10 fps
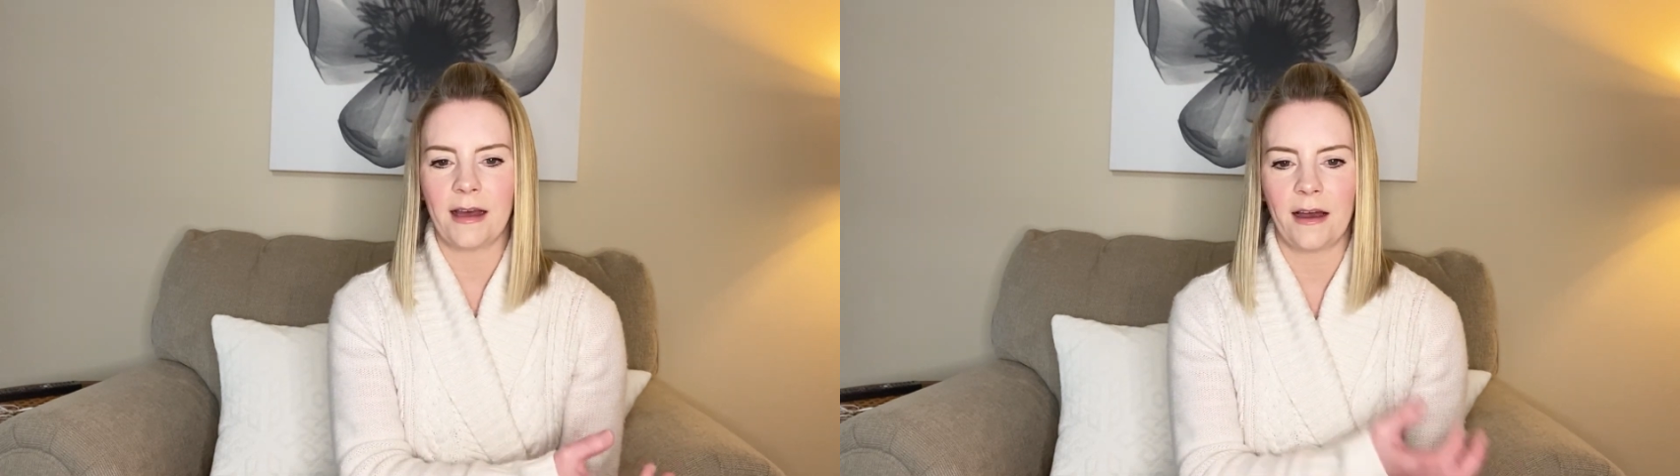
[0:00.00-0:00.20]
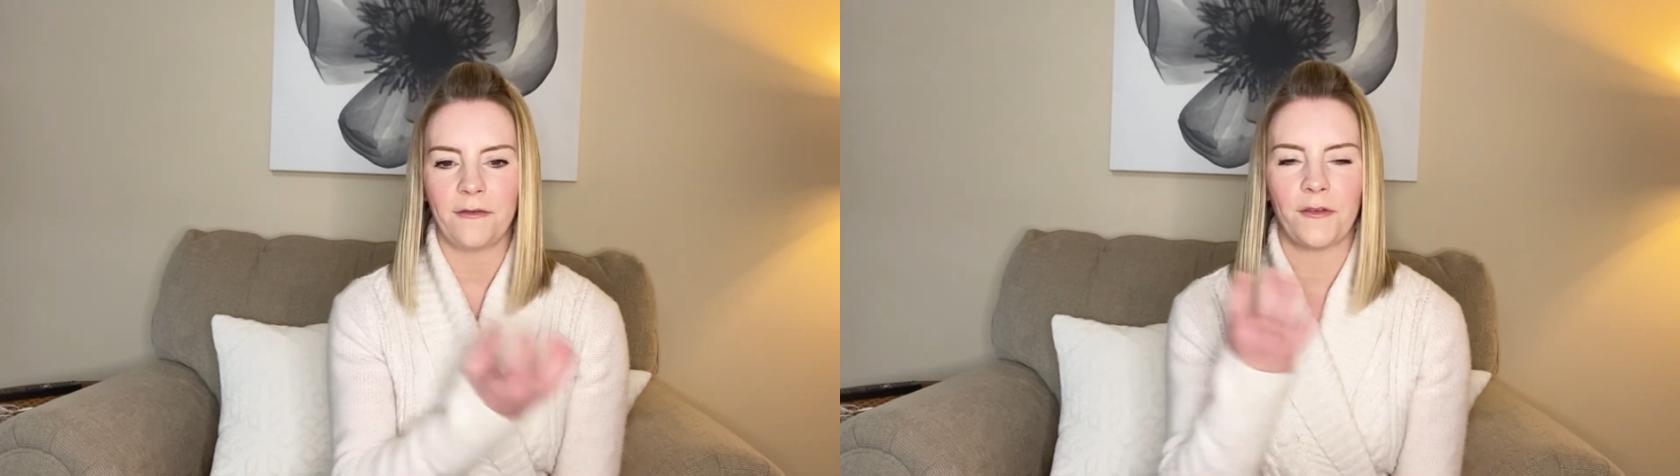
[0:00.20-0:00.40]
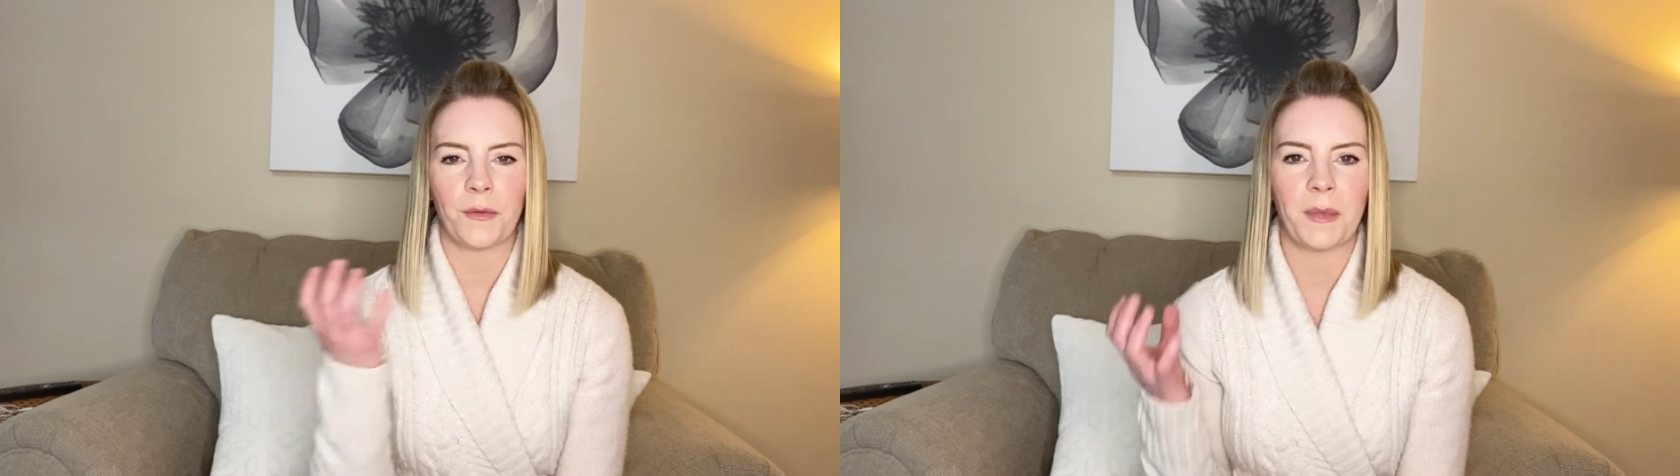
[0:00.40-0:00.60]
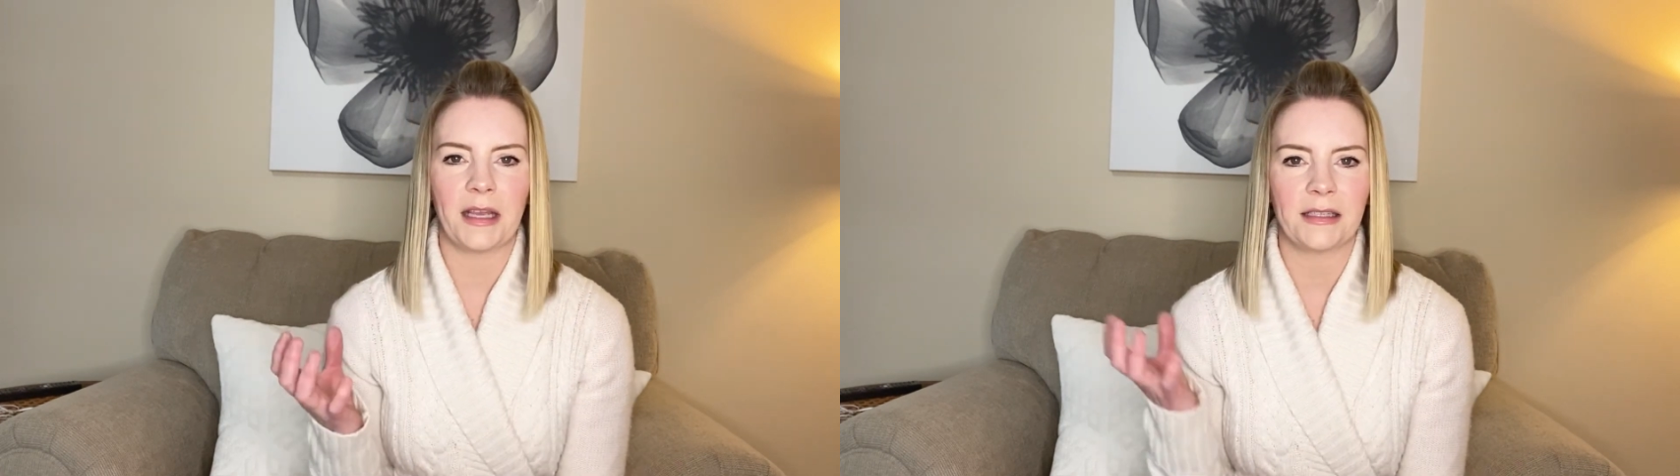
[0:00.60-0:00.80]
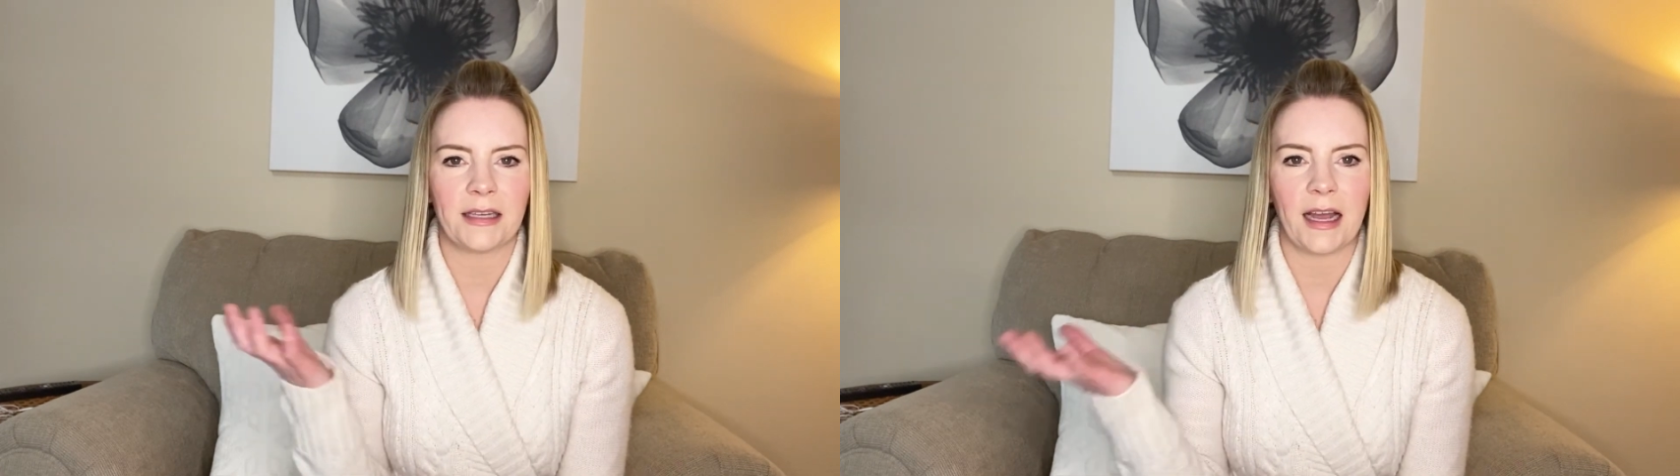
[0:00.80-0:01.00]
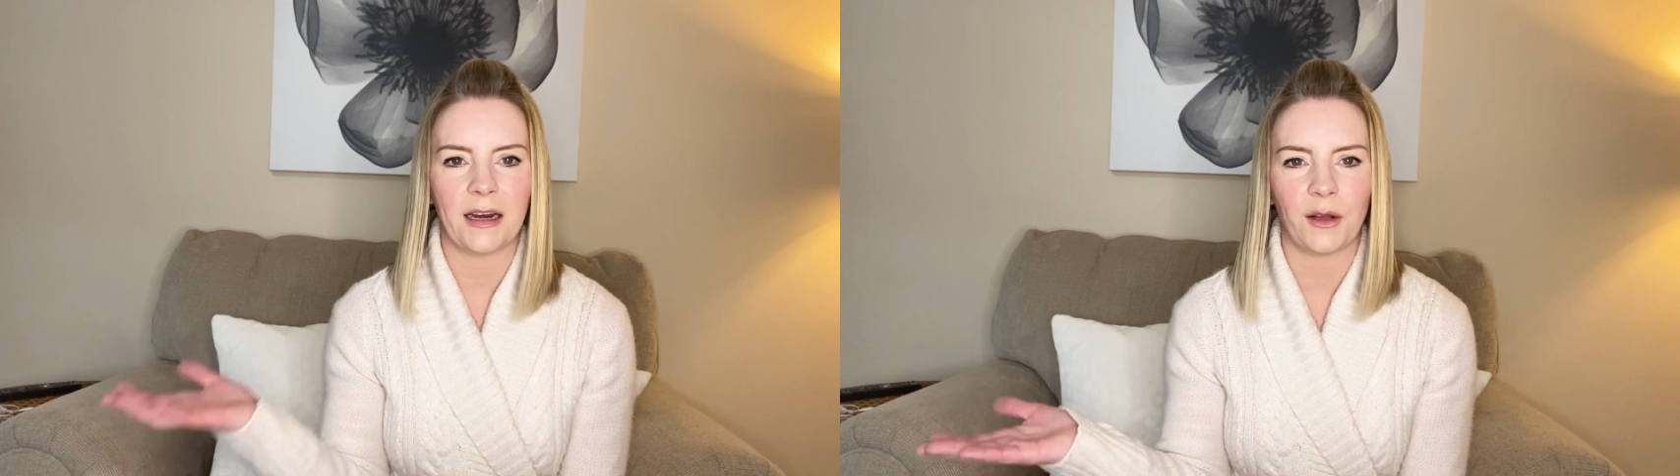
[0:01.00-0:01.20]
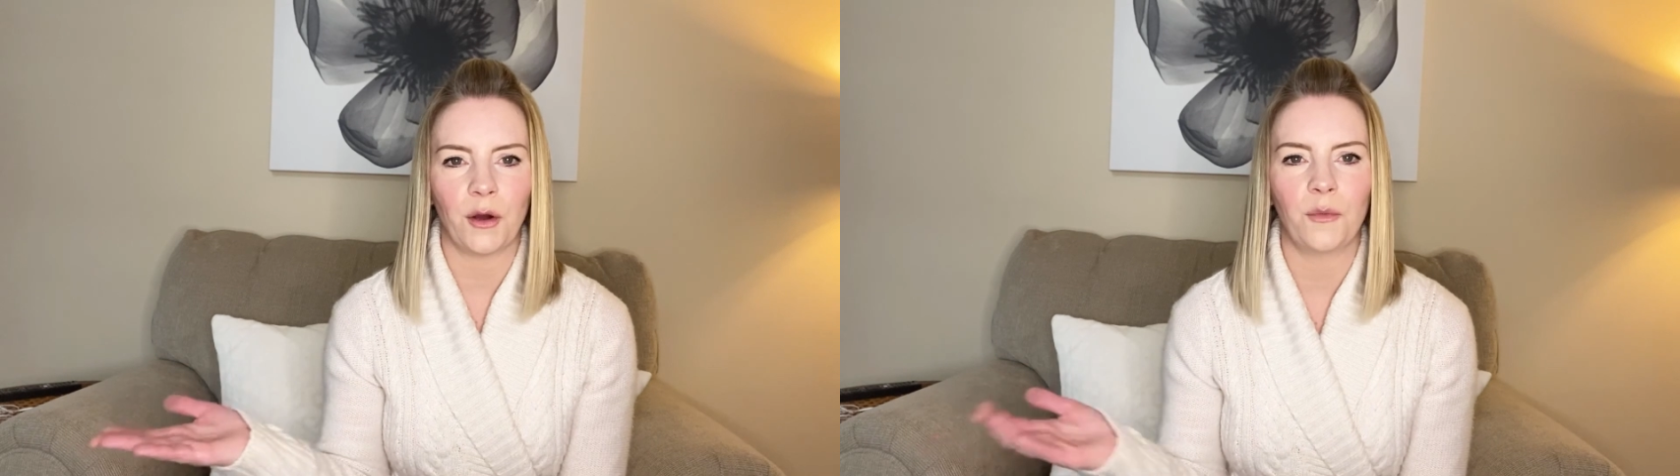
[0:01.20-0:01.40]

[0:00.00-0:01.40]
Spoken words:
that for me to kind of go